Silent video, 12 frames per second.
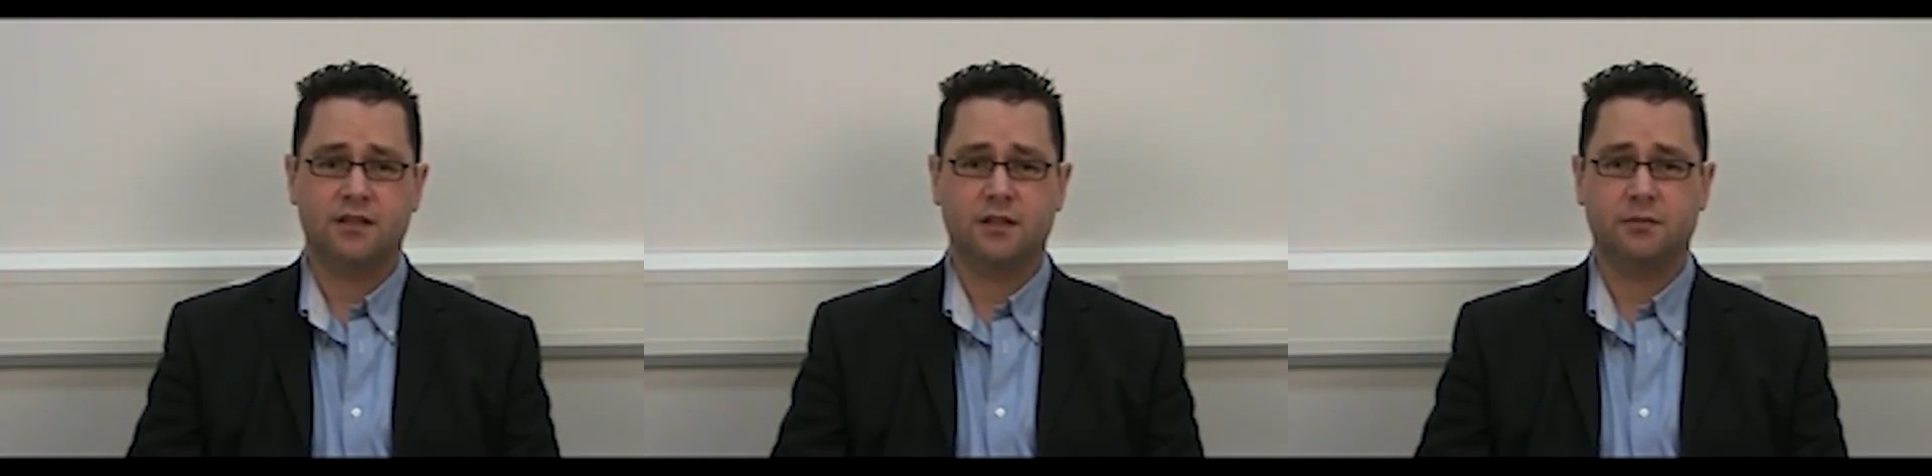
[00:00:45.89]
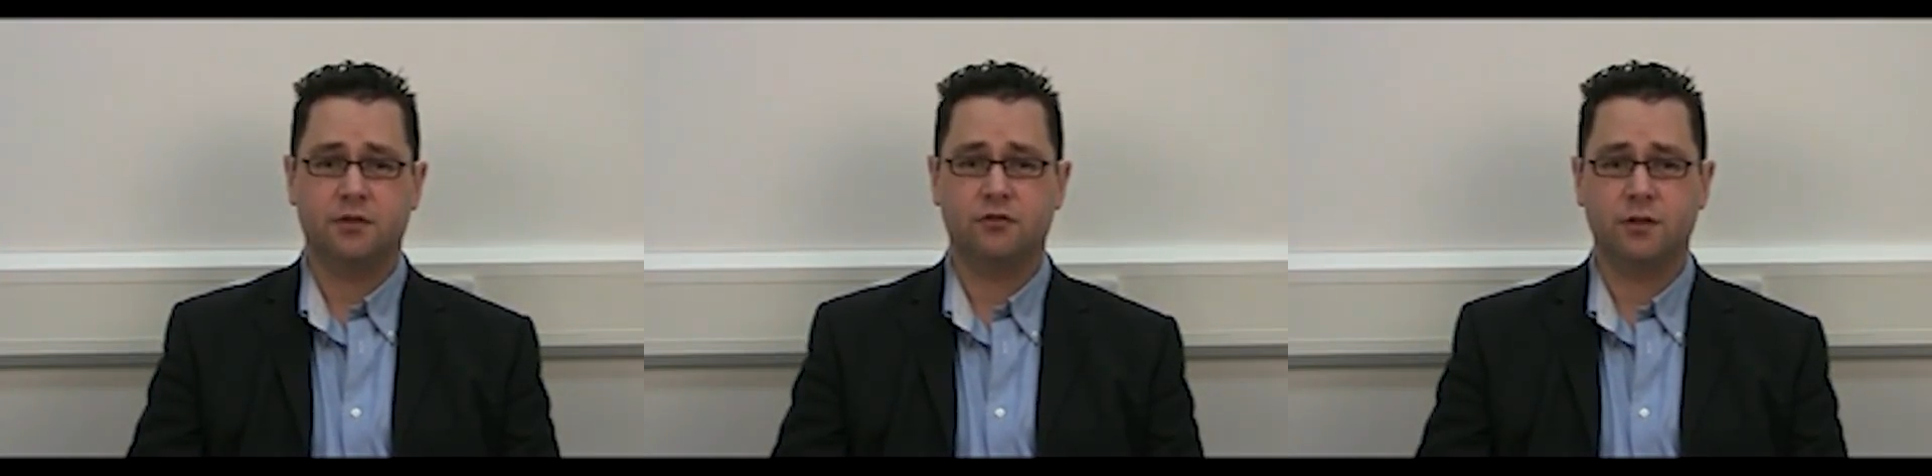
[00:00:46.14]

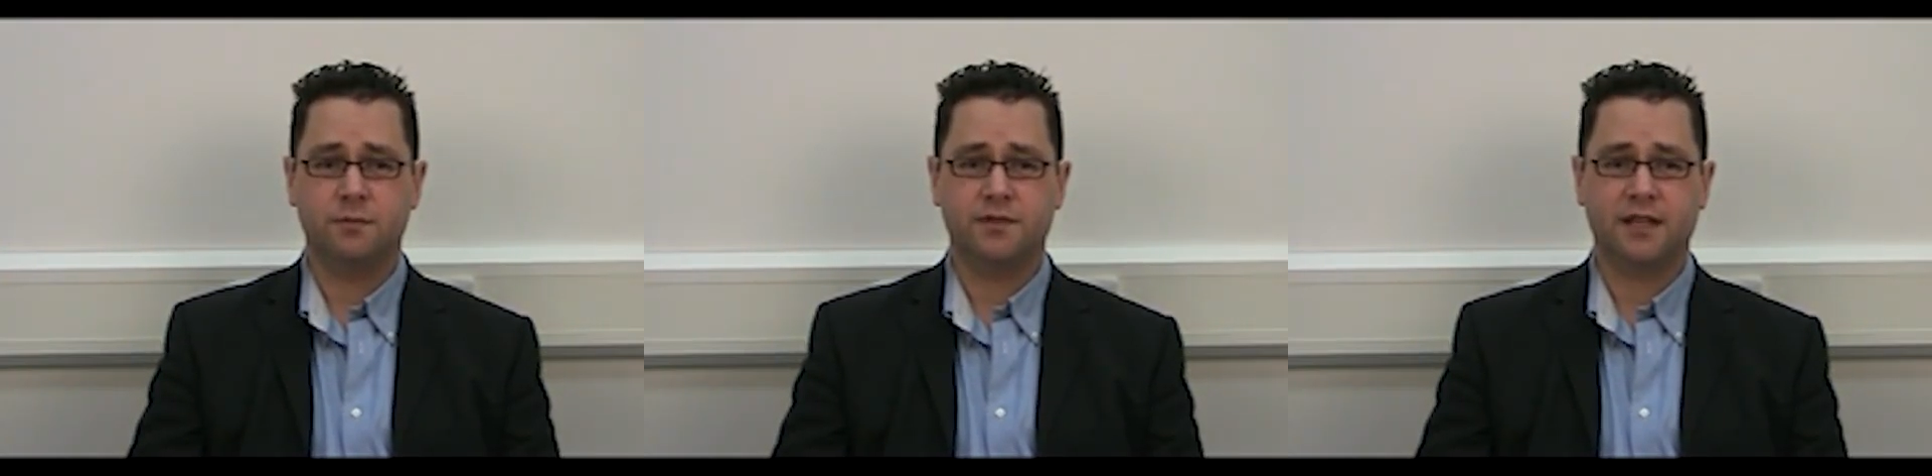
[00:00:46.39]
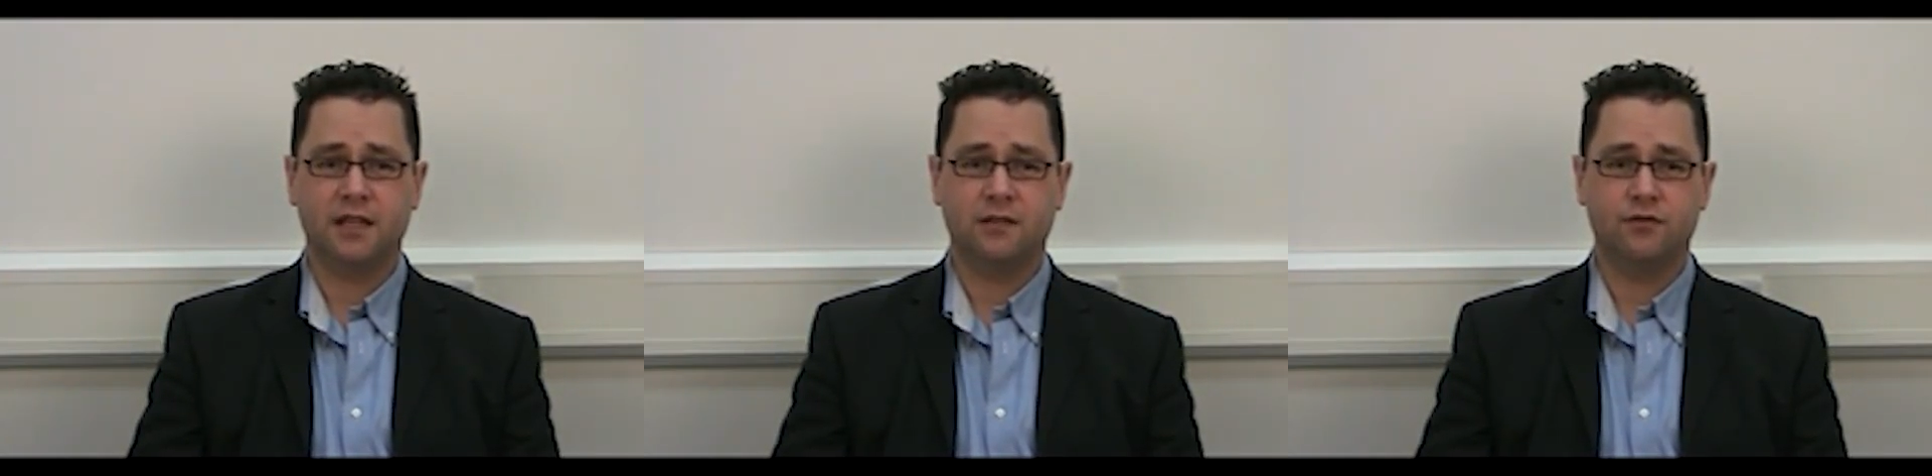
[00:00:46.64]
cost up to
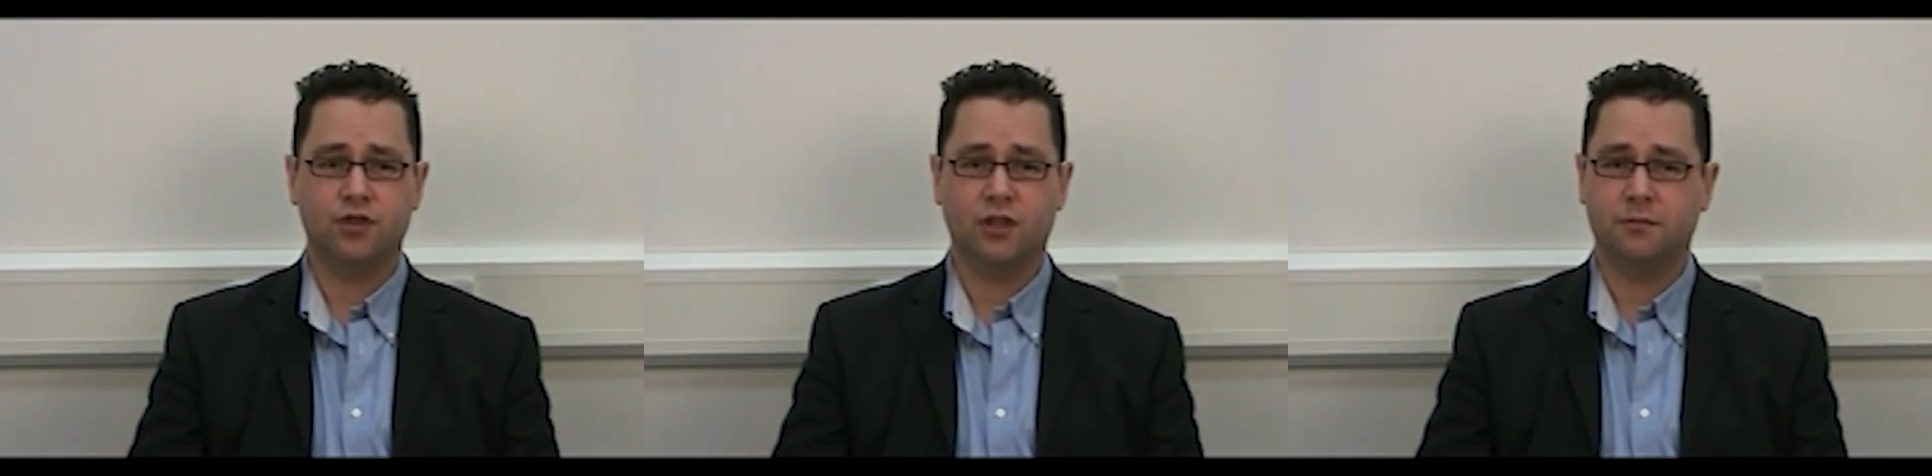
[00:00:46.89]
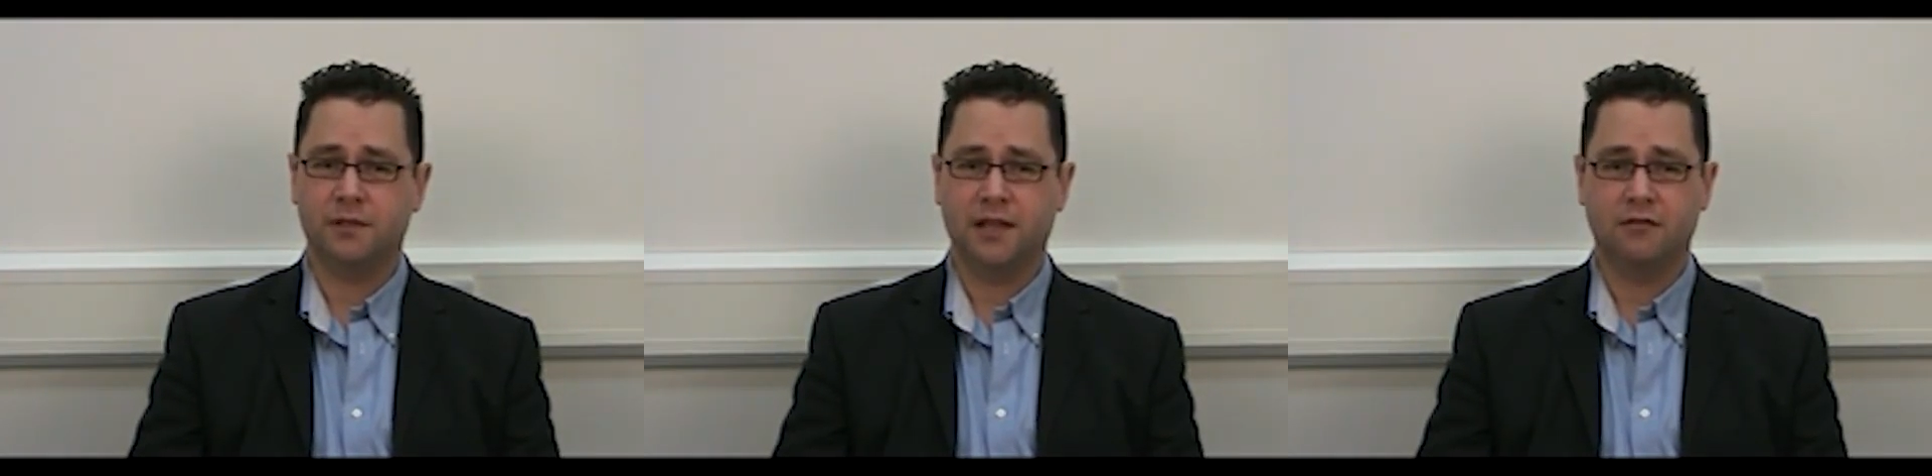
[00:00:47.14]
3% of
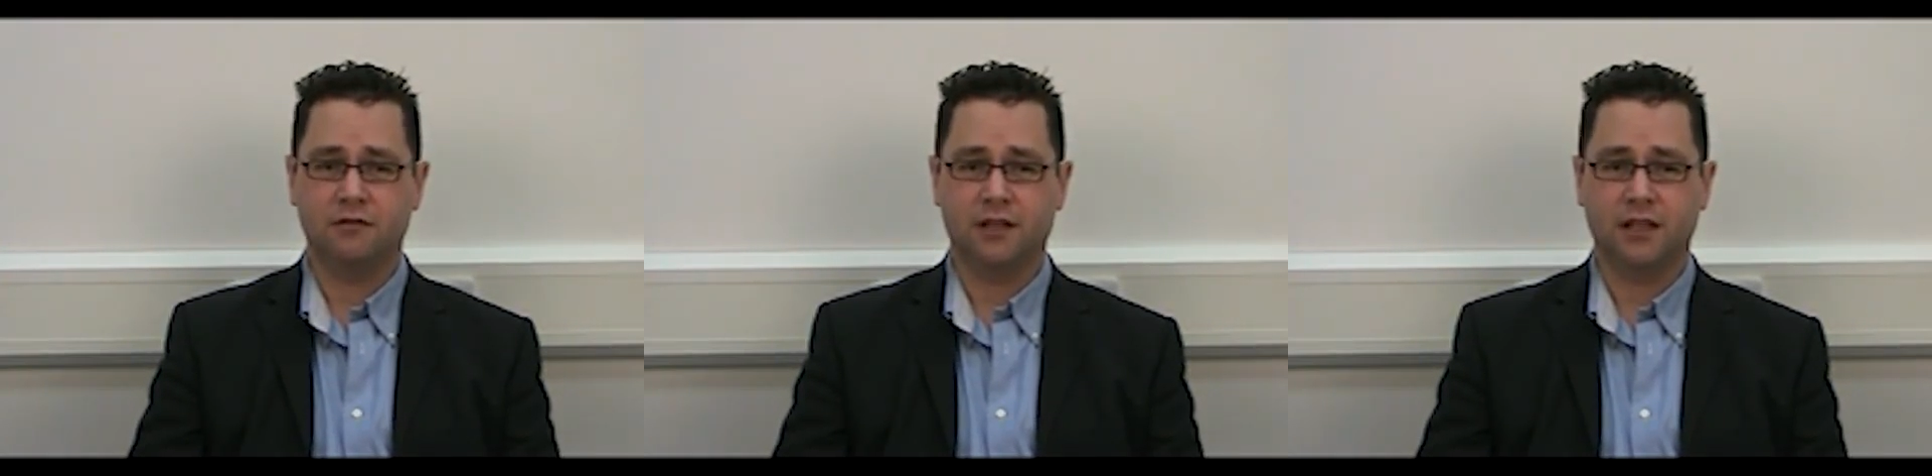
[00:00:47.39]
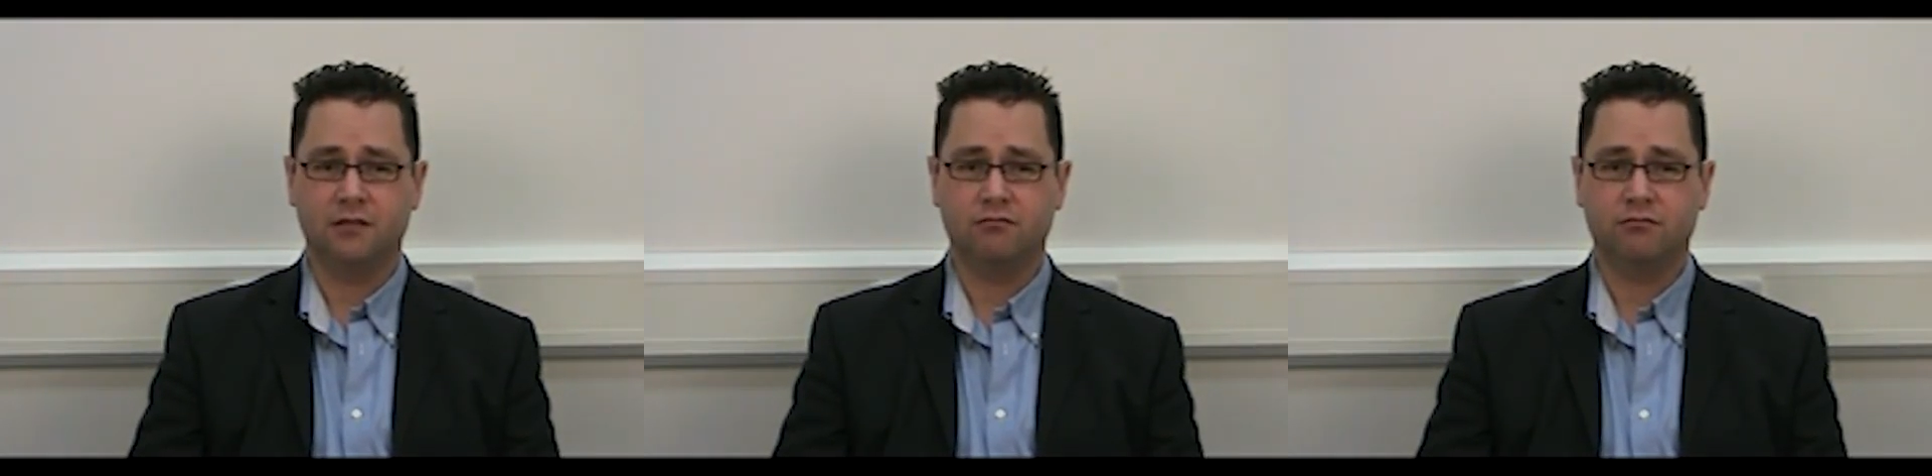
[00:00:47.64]
GNP
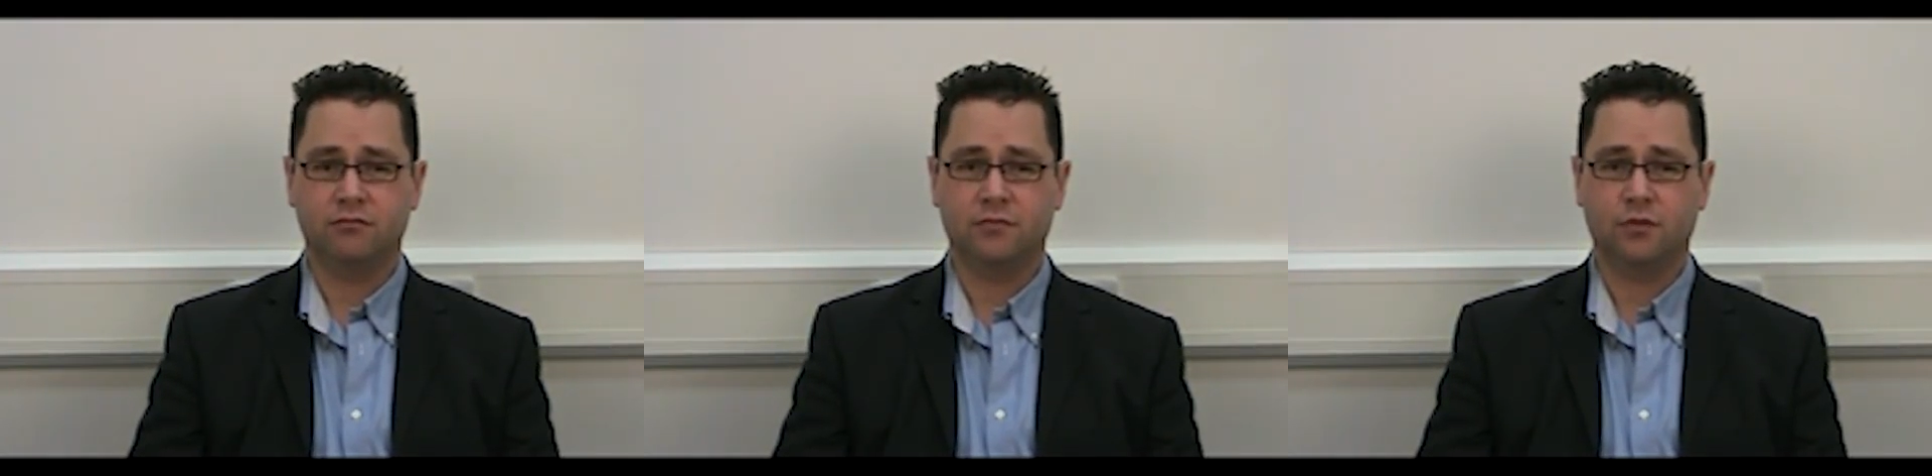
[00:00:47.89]
annually,